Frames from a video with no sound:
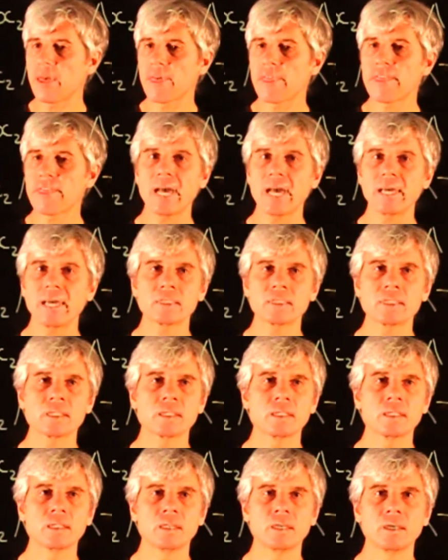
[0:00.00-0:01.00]
that
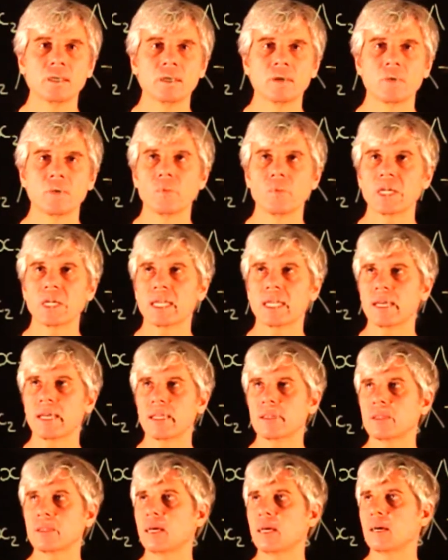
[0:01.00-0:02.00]
we
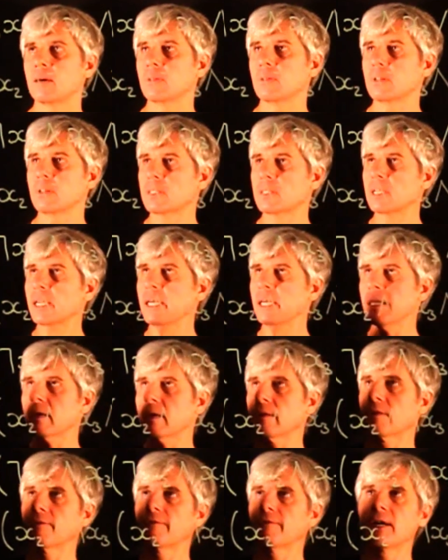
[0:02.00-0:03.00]
can
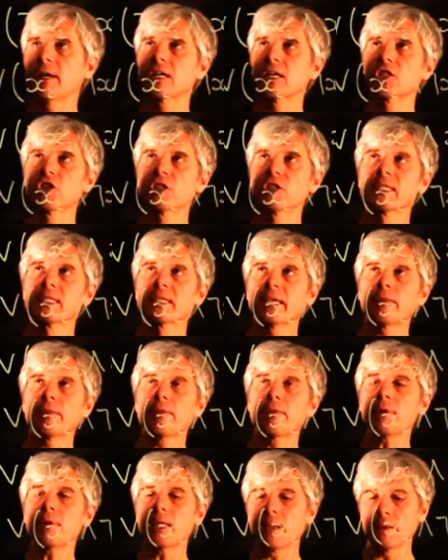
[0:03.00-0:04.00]
take the function
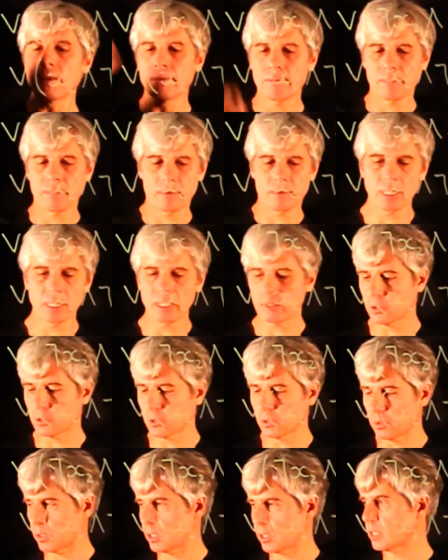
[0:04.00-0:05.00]
Z3, right?
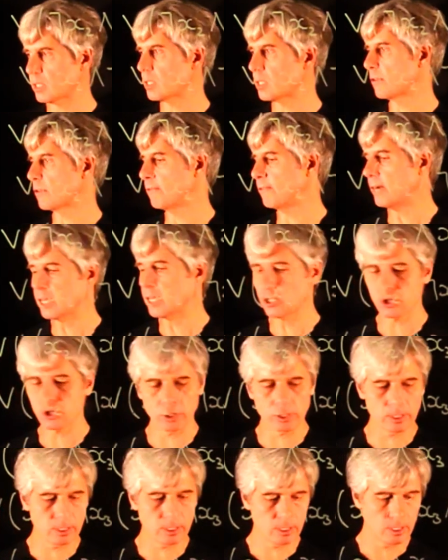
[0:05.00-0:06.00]
So this is a
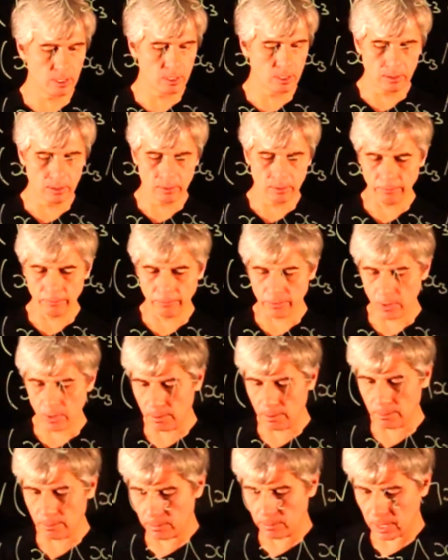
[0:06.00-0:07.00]
function
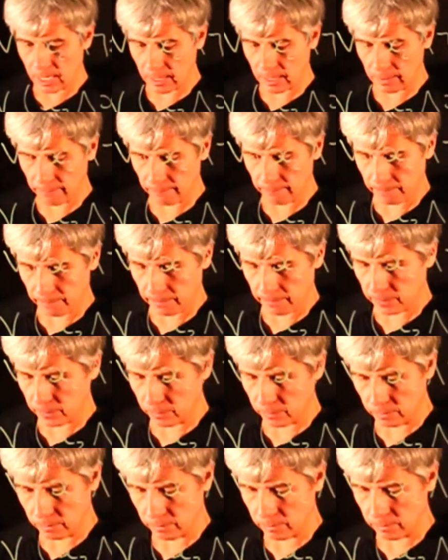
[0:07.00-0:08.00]
from,
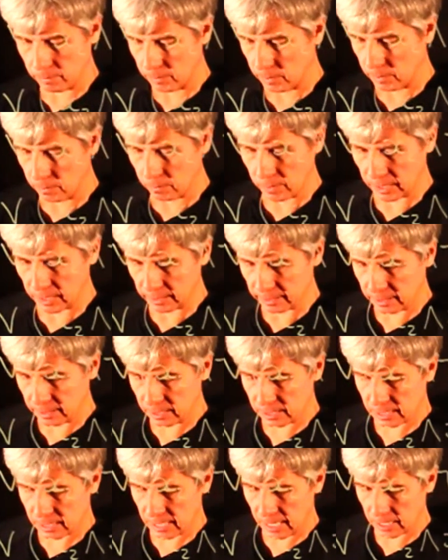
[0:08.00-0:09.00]
well, in
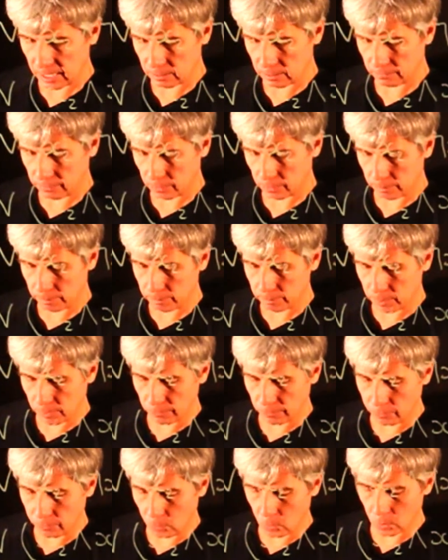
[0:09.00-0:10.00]
this case, from
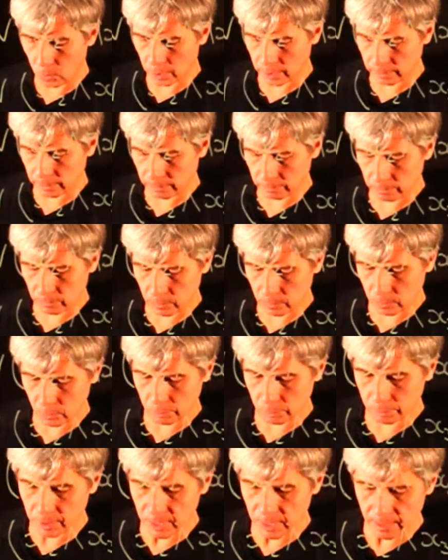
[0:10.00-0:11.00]
B4 to
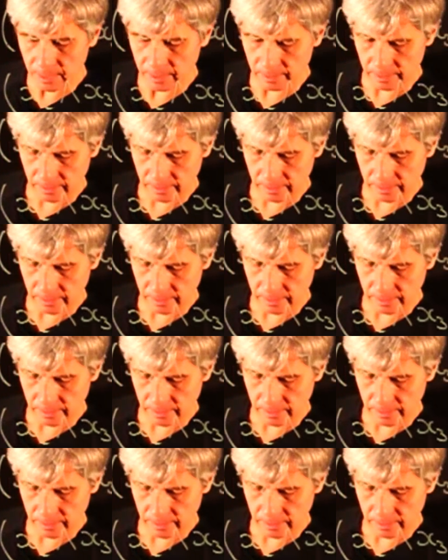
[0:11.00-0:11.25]
B,